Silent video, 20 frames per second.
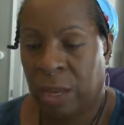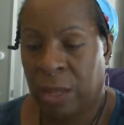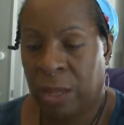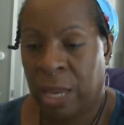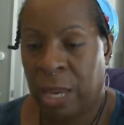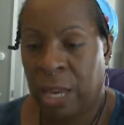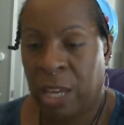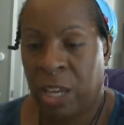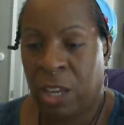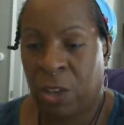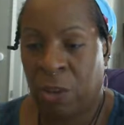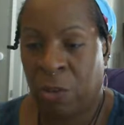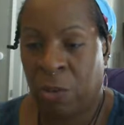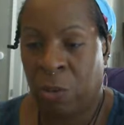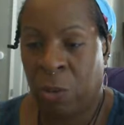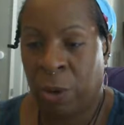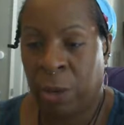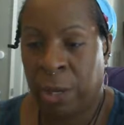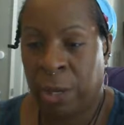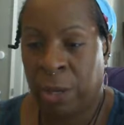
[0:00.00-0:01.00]
Thank you,
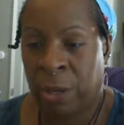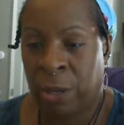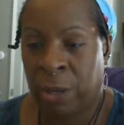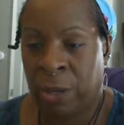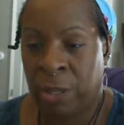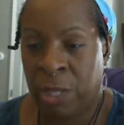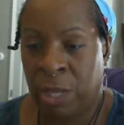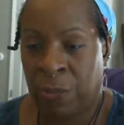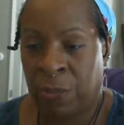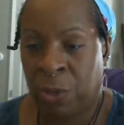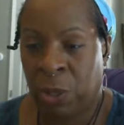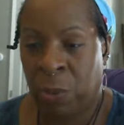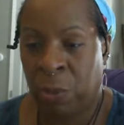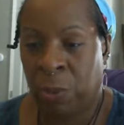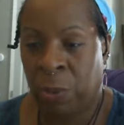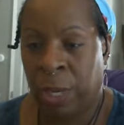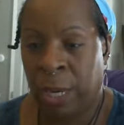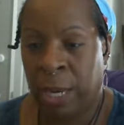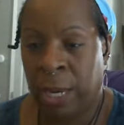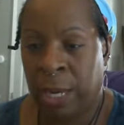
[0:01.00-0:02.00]
warriors. If you
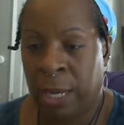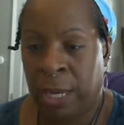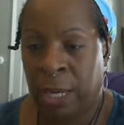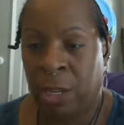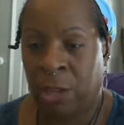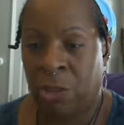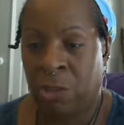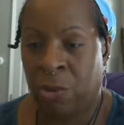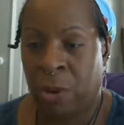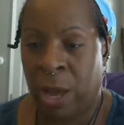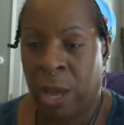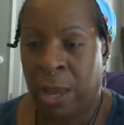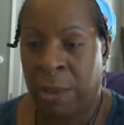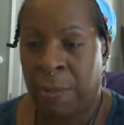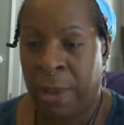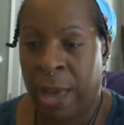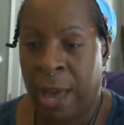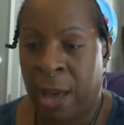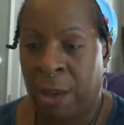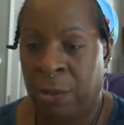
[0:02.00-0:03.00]
were in the
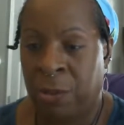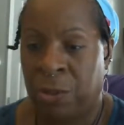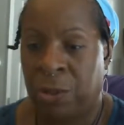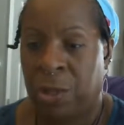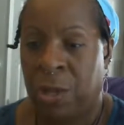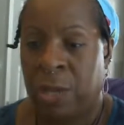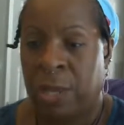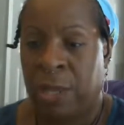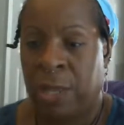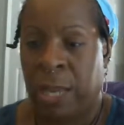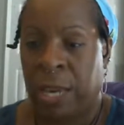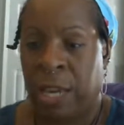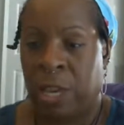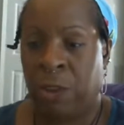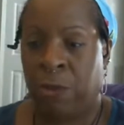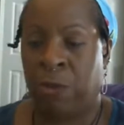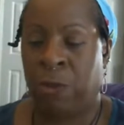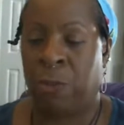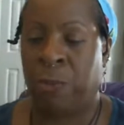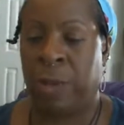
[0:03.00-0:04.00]
tribe house, thank
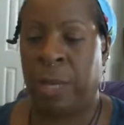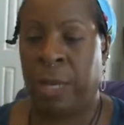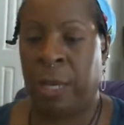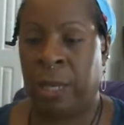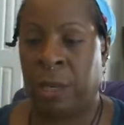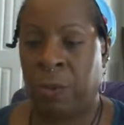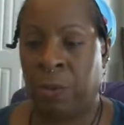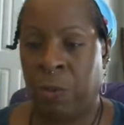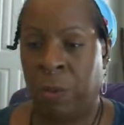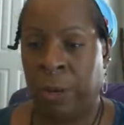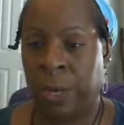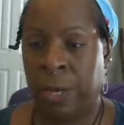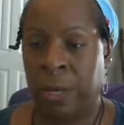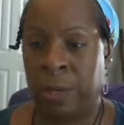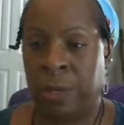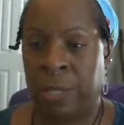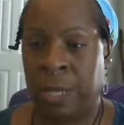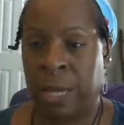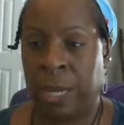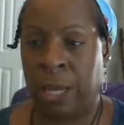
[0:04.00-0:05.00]
you for being the
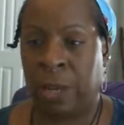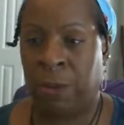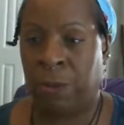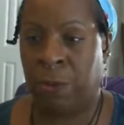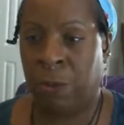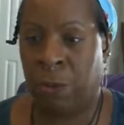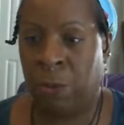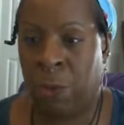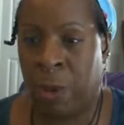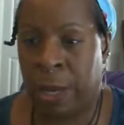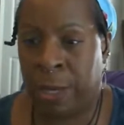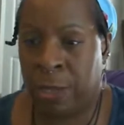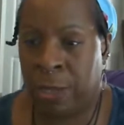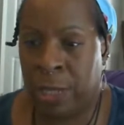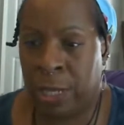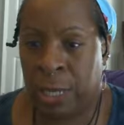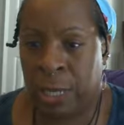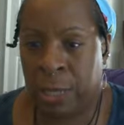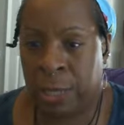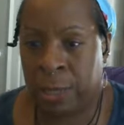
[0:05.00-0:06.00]
warriors. Thank you for
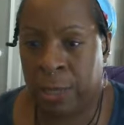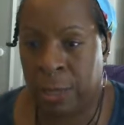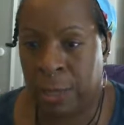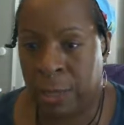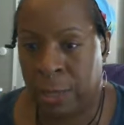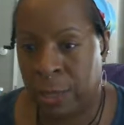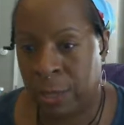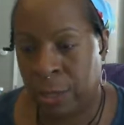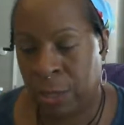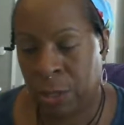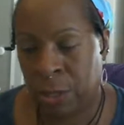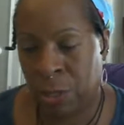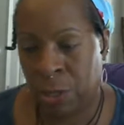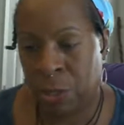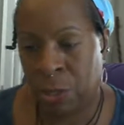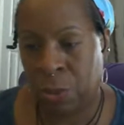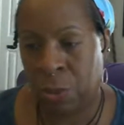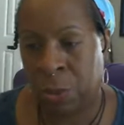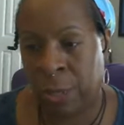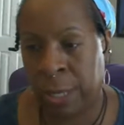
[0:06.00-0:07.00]
watching the
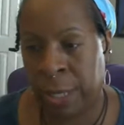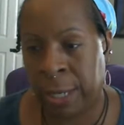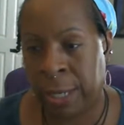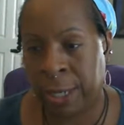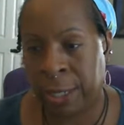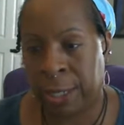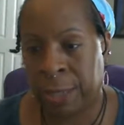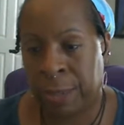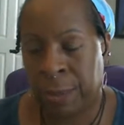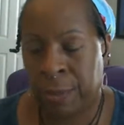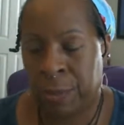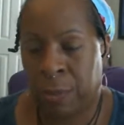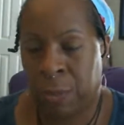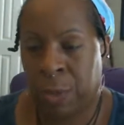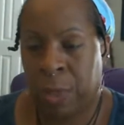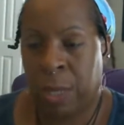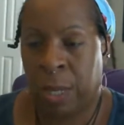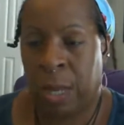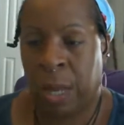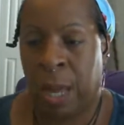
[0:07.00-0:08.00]
doors.
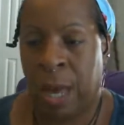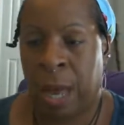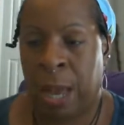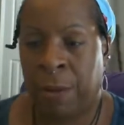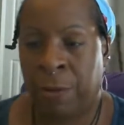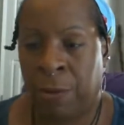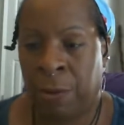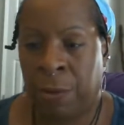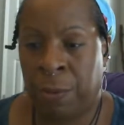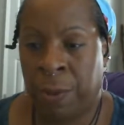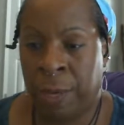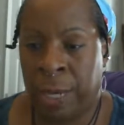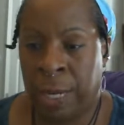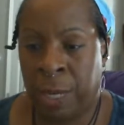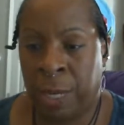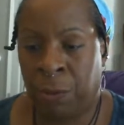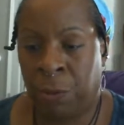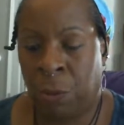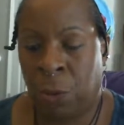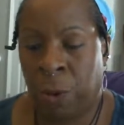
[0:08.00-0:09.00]
I've
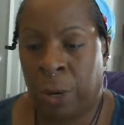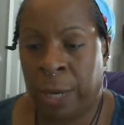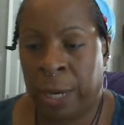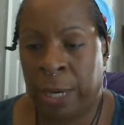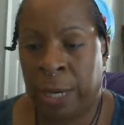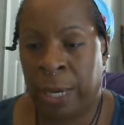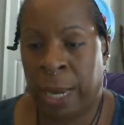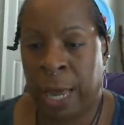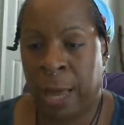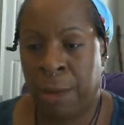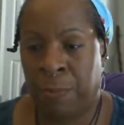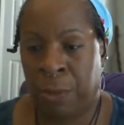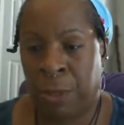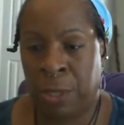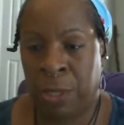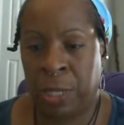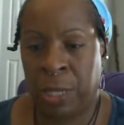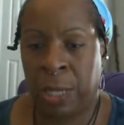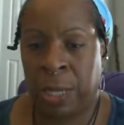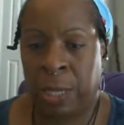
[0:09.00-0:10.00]
already warned that
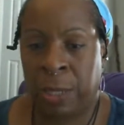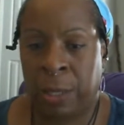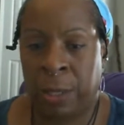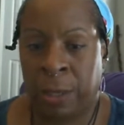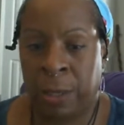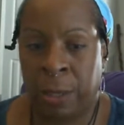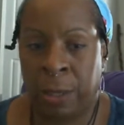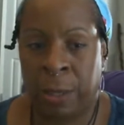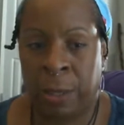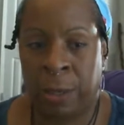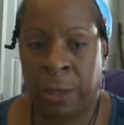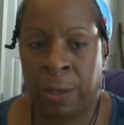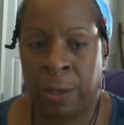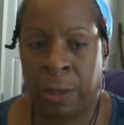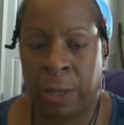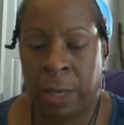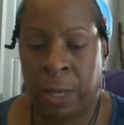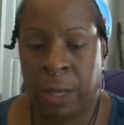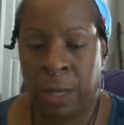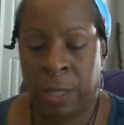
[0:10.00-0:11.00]

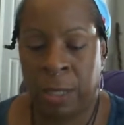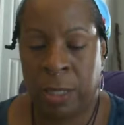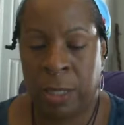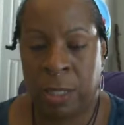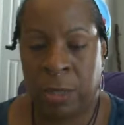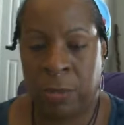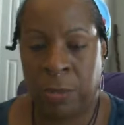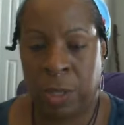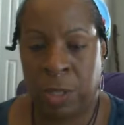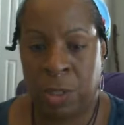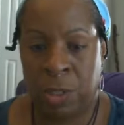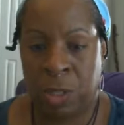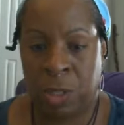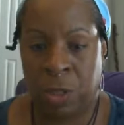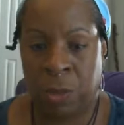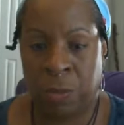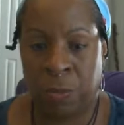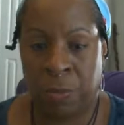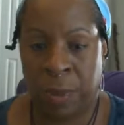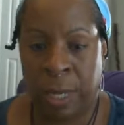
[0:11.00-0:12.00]
particular
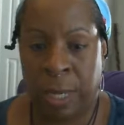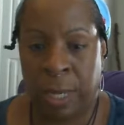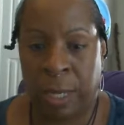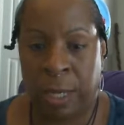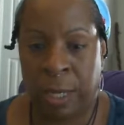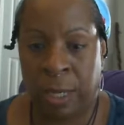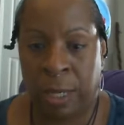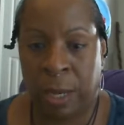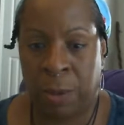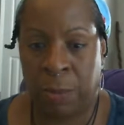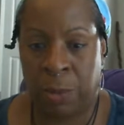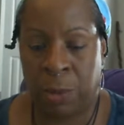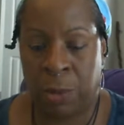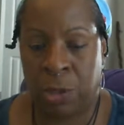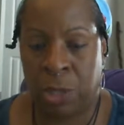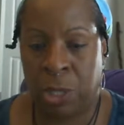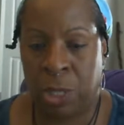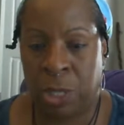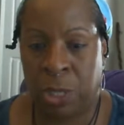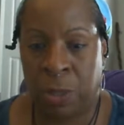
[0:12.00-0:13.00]
dimensional being number
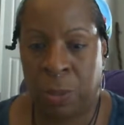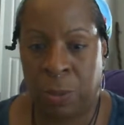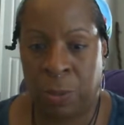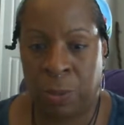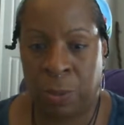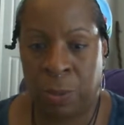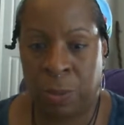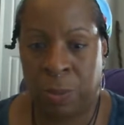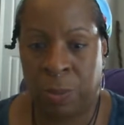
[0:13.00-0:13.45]
2.